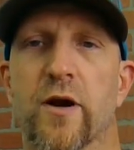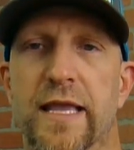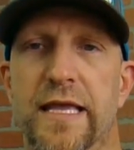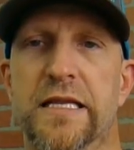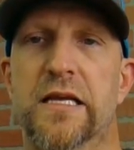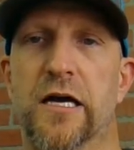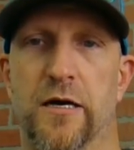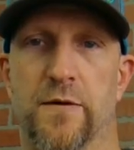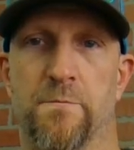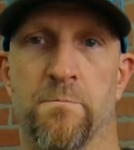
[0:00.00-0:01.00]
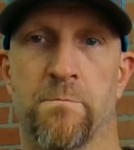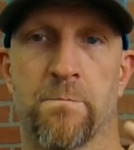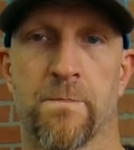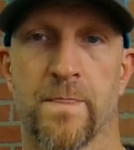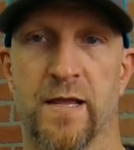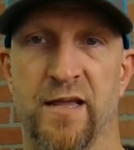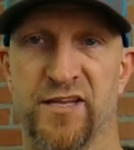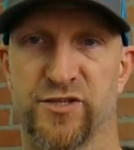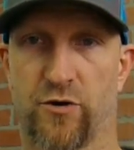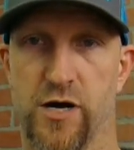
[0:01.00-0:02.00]
income
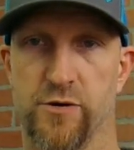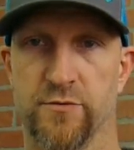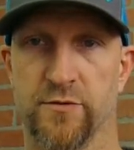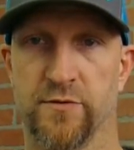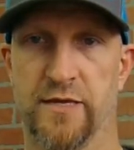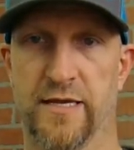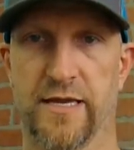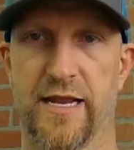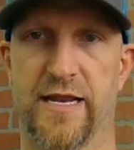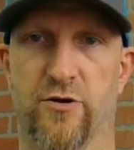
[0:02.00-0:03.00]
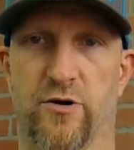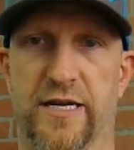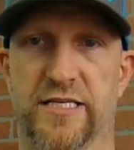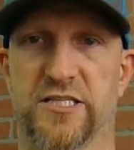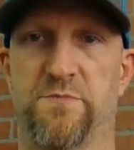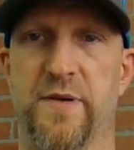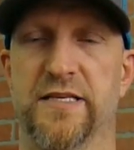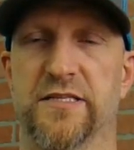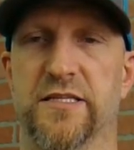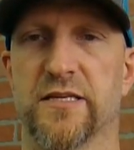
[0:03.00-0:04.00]
has grown and your
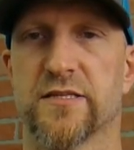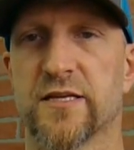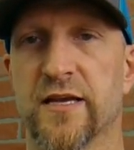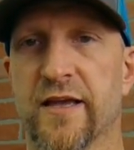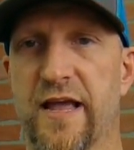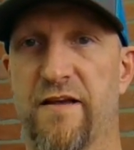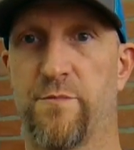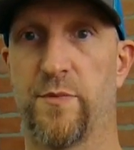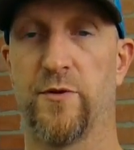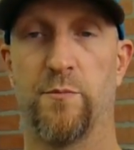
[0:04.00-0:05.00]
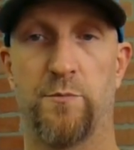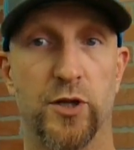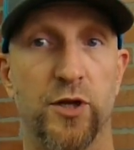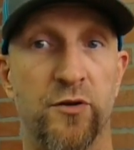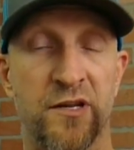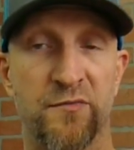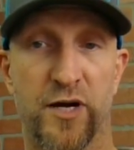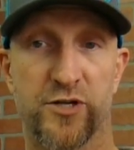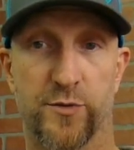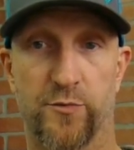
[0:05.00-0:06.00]
expenses have ballooned and
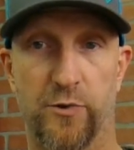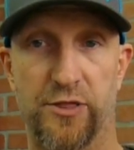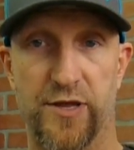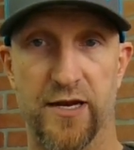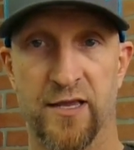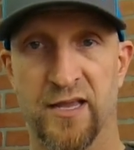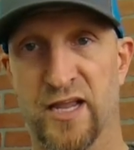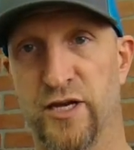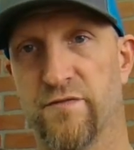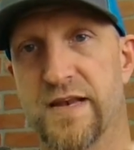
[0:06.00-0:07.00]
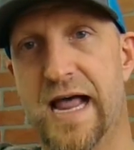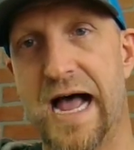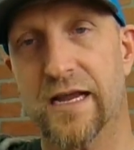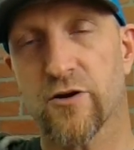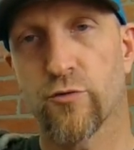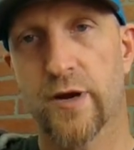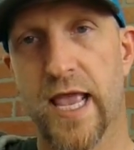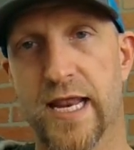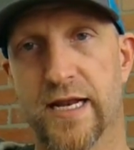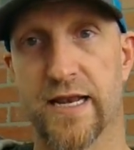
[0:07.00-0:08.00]
mushroomed with it, and you've not created